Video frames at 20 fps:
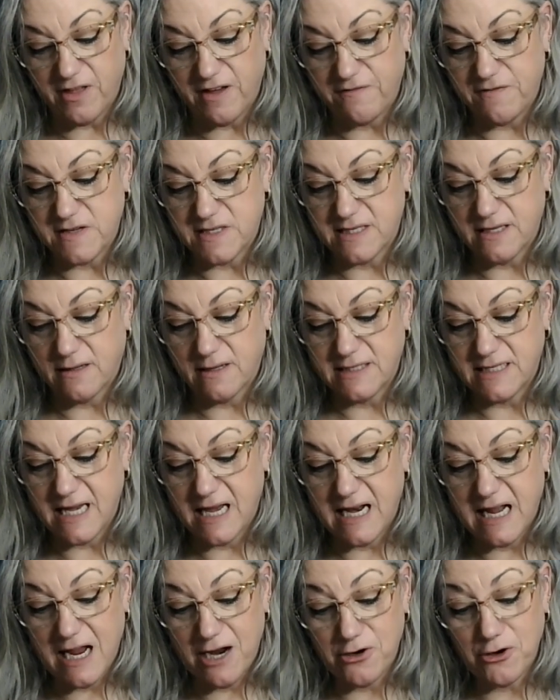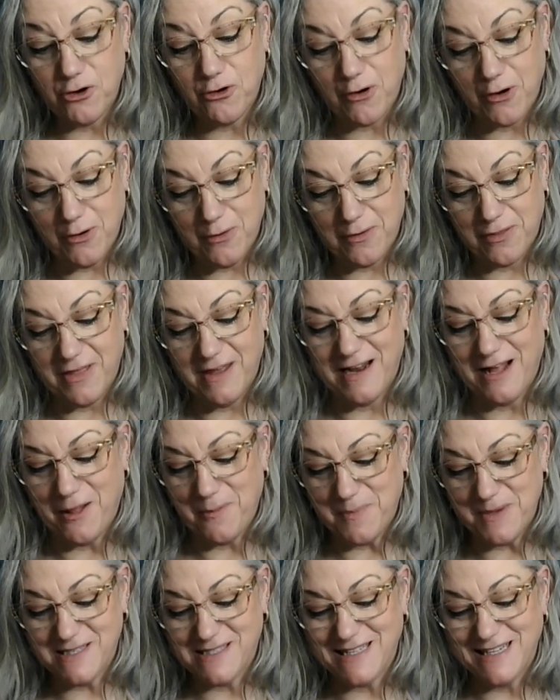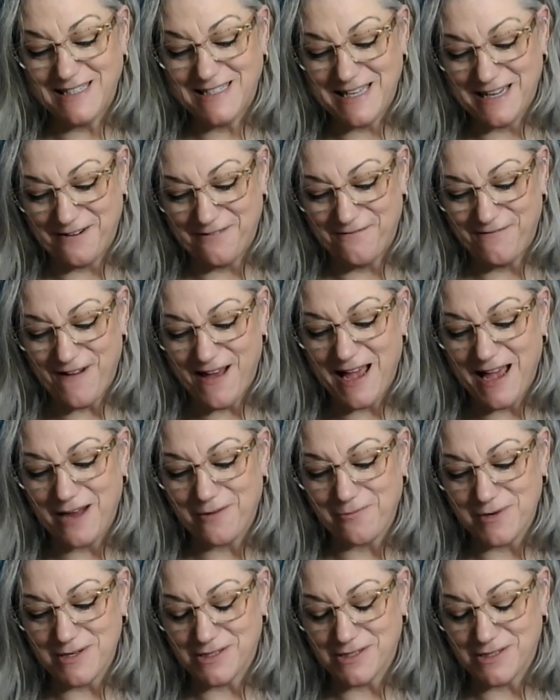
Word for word: They facilitate inner growth and help us identify and